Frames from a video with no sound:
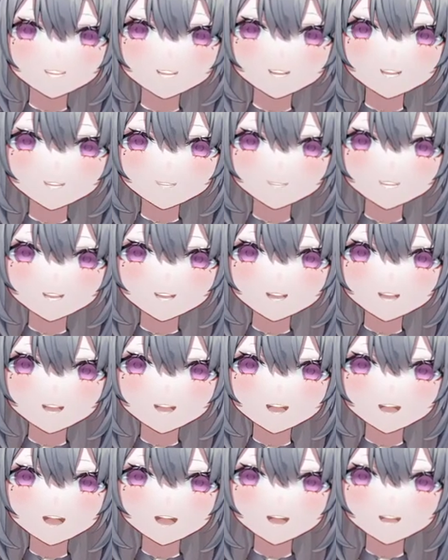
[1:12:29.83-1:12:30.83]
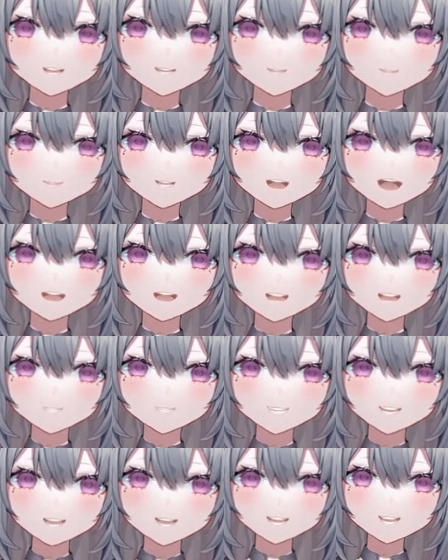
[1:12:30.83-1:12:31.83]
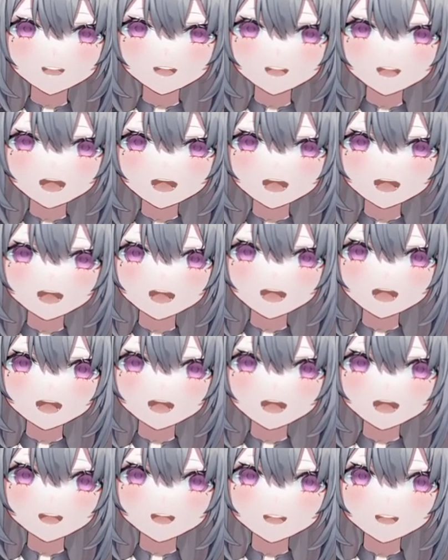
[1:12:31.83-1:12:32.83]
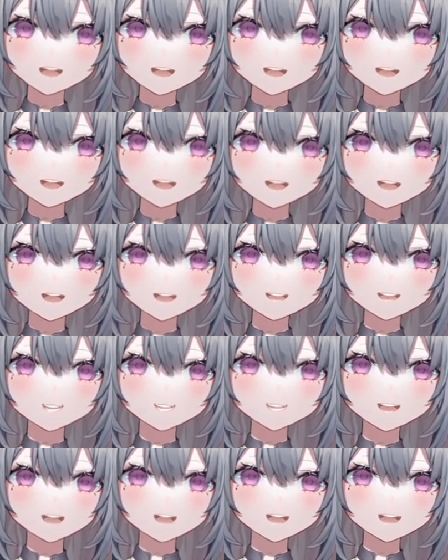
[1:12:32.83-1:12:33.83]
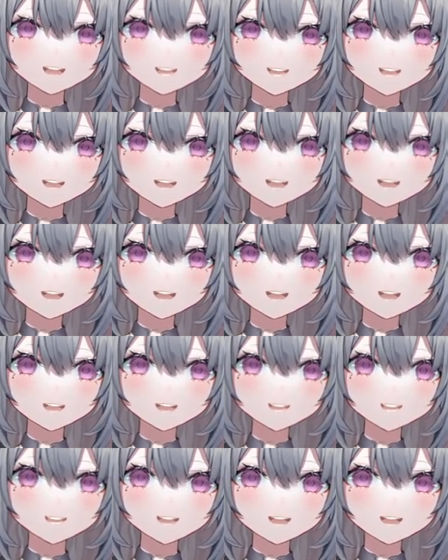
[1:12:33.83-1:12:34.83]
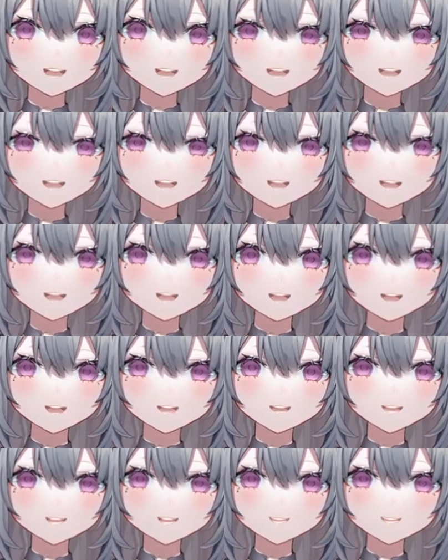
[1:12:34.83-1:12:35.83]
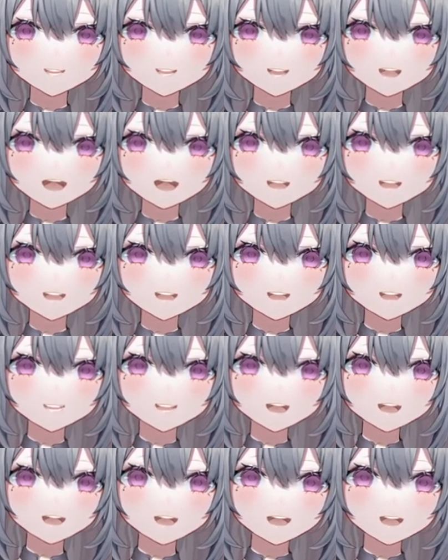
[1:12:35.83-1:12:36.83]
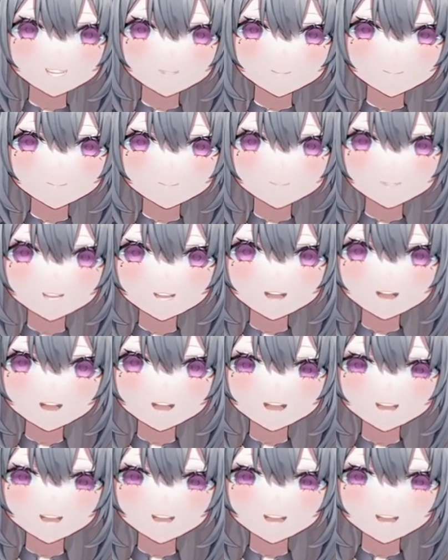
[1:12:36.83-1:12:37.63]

Whoa, whoa. What is going whoa. on? What is oh, this? God Oh, I like that actually.